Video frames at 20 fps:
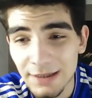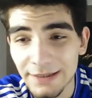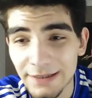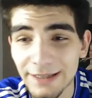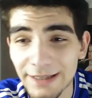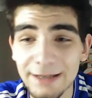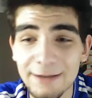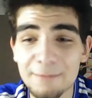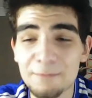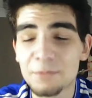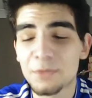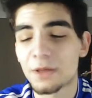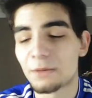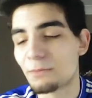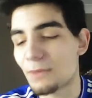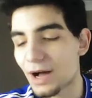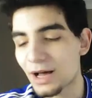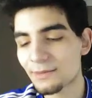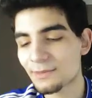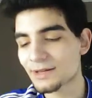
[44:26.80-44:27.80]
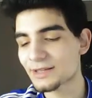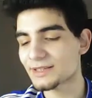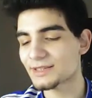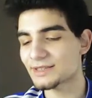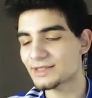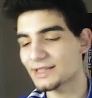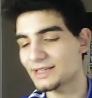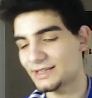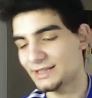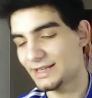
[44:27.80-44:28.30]
Yeah. My man's
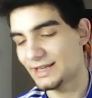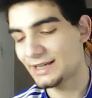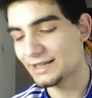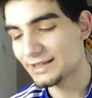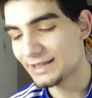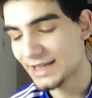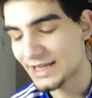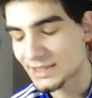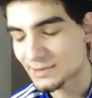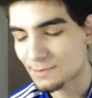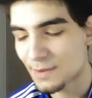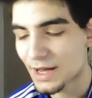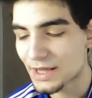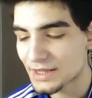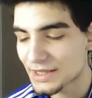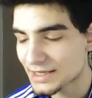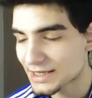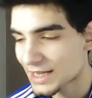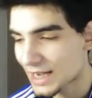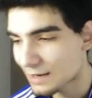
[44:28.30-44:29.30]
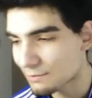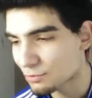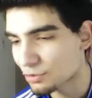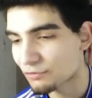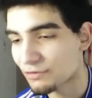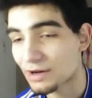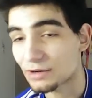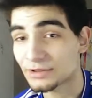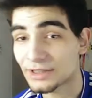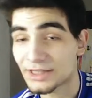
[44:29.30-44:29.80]
sitting there. He's panned the camera
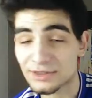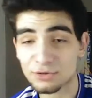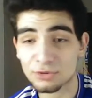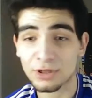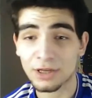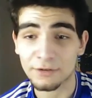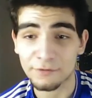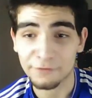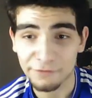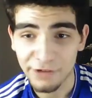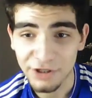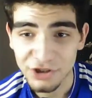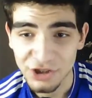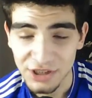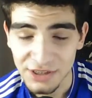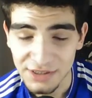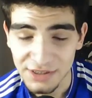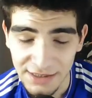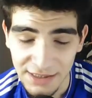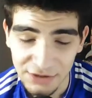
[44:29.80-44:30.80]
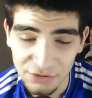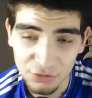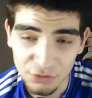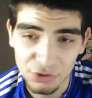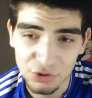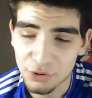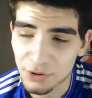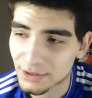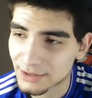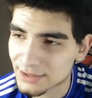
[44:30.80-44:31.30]
around. He's on like French international
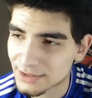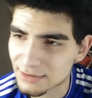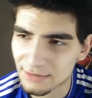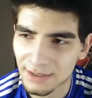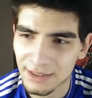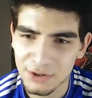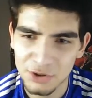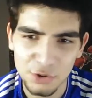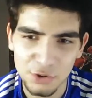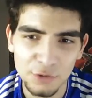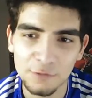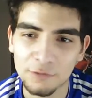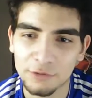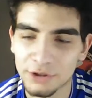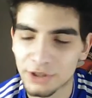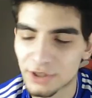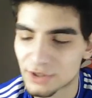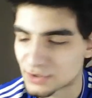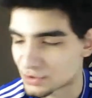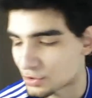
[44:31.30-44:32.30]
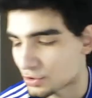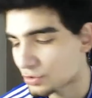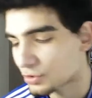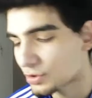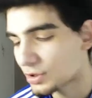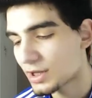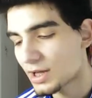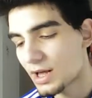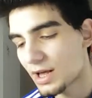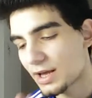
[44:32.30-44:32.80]
duty. This was like 2-3 years ago.
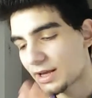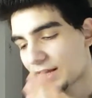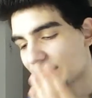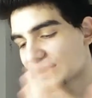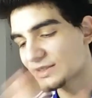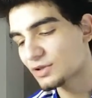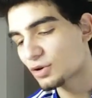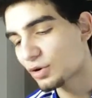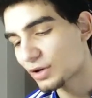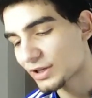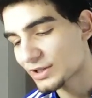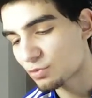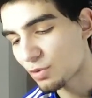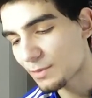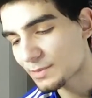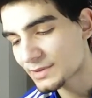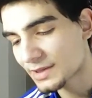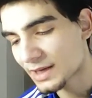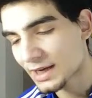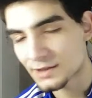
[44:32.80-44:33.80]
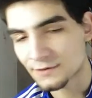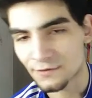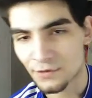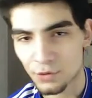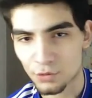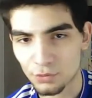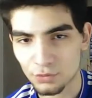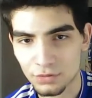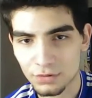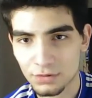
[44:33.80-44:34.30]
He's whipped out his
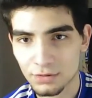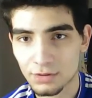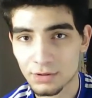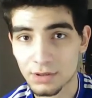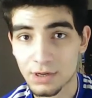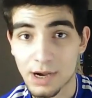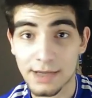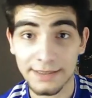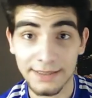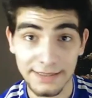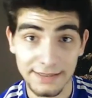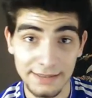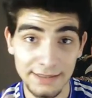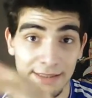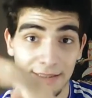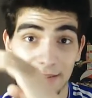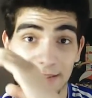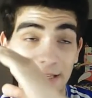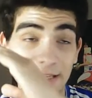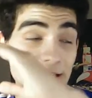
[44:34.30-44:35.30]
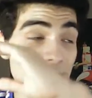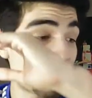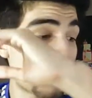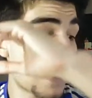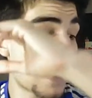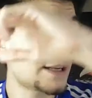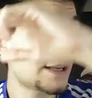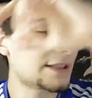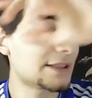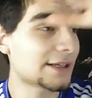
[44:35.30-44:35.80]
phone. And he's
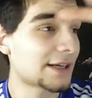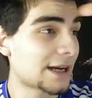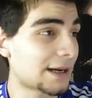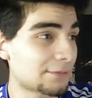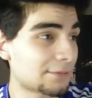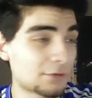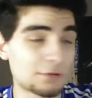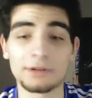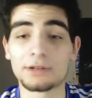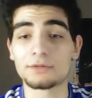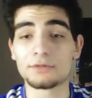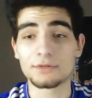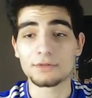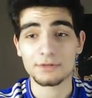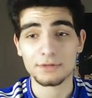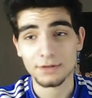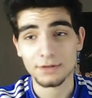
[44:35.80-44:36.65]
panning the camera around.